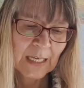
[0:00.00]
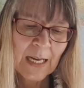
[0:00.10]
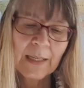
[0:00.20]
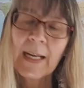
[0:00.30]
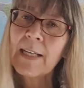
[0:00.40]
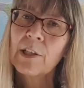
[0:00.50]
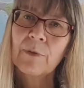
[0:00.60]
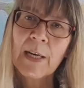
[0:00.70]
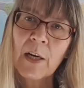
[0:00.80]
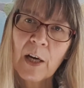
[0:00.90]
Later
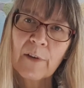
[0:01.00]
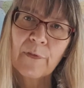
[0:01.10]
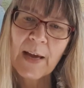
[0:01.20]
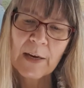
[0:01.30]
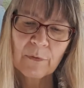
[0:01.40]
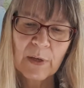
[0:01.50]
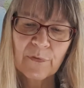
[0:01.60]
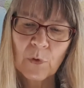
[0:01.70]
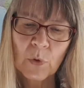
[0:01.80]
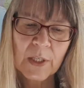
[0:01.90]
in life, Henry
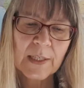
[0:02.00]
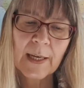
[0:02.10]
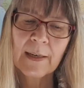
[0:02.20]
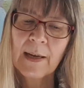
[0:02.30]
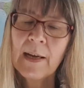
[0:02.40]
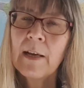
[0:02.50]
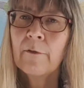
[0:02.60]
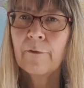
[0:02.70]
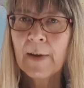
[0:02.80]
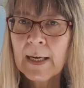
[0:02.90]
Ford said,
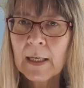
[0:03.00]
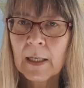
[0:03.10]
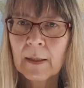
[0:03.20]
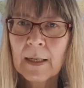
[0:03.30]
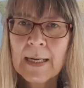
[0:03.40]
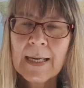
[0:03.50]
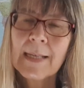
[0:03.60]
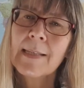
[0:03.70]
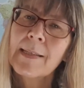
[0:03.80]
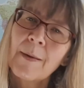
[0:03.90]
"Failure
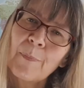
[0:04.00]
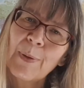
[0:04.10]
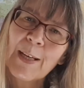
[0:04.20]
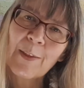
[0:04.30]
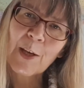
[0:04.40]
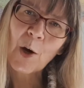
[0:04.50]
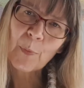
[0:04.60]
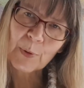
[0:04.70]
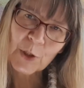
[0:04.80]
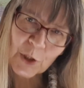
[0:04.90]
is simply the
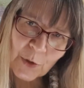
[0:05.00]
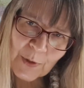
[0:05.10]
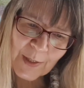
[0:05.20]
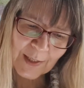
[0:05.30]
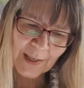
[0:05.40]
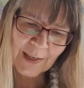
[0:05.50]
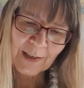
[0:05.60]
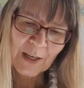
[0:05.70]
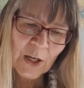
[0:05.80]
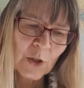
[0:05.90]
opportunity
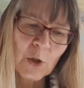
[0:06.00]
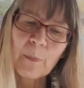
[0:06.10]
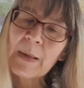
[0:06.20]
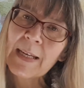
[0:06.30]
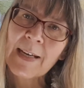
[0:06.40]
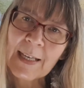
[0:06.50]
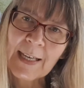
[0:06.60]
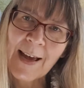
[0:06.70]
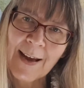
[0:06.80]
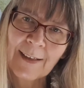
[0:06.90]
to begin
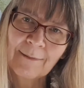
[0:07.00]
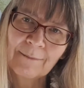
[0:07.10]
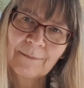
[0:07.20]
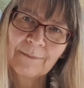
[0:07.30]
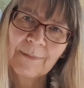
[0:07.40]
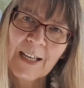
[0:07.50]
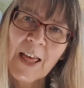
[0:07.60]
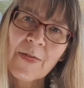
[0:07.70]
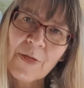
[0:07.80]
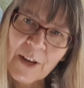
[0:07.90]
again,
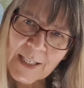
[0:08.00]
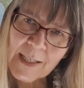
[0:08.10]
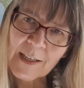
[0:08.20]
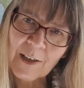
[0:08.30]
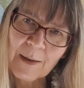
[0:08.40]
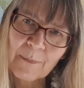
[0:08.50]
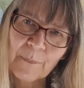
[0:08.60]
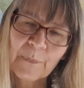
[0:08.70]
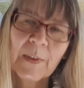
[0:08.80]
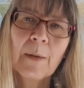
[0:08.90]
this time
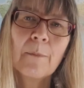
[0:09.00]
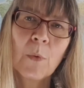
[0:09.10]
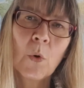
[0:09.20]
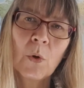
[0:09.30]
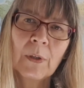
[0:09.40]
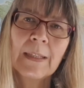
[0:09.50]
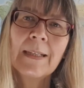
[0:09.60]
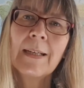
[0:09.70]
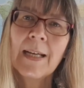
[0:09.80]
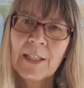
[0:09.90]
more
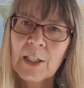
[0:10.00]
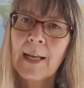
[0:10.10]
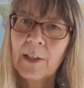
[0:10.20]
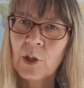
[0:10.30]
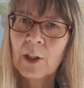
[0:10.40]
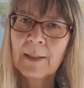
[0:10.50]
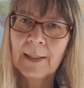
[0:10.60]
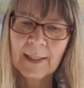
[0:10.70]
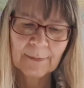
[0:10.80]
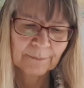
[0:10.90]

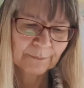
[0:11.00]
intelligently."